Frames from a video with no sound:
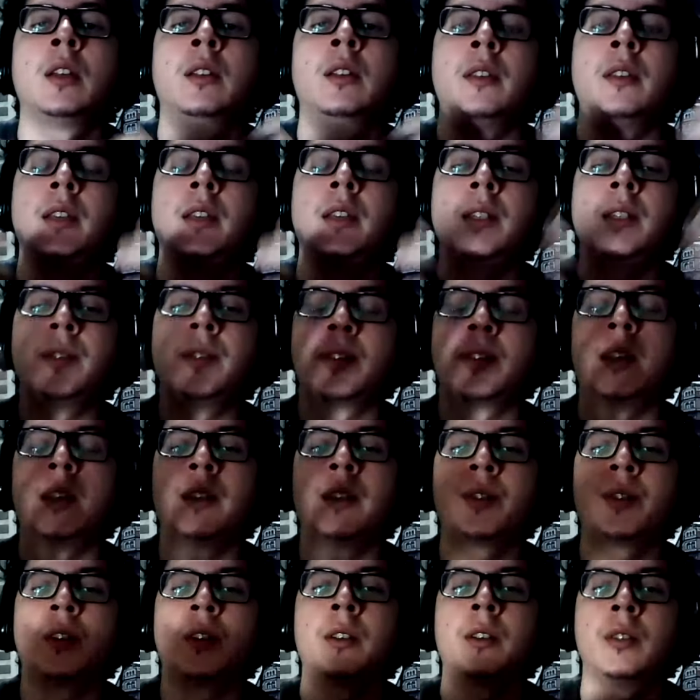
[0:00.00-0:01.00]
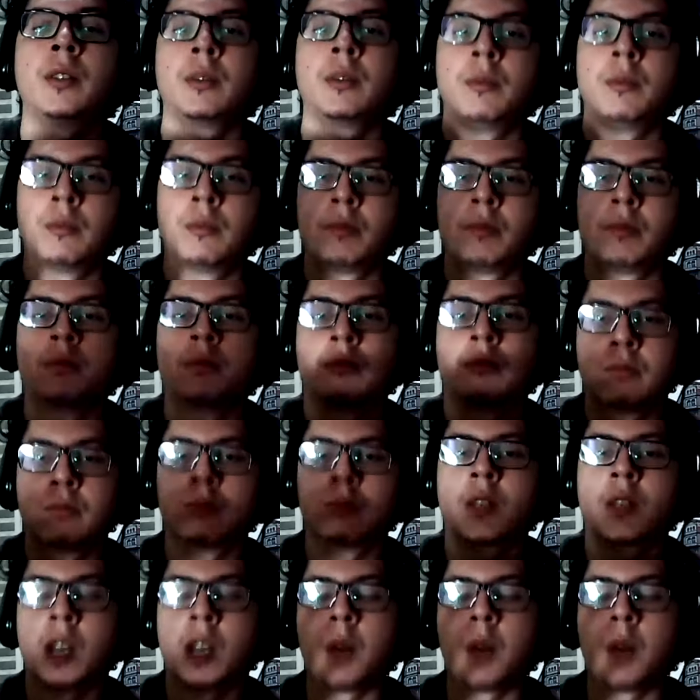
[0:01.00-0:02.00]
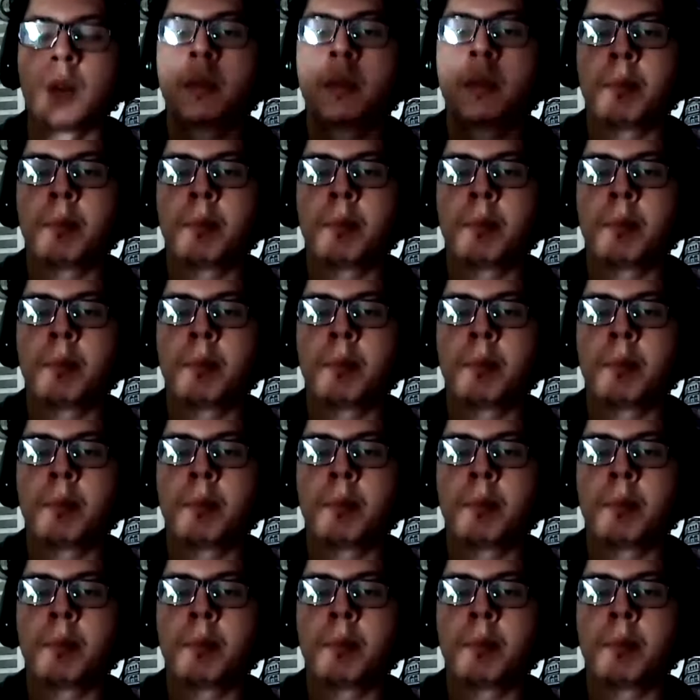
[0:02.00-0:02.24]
these things are coming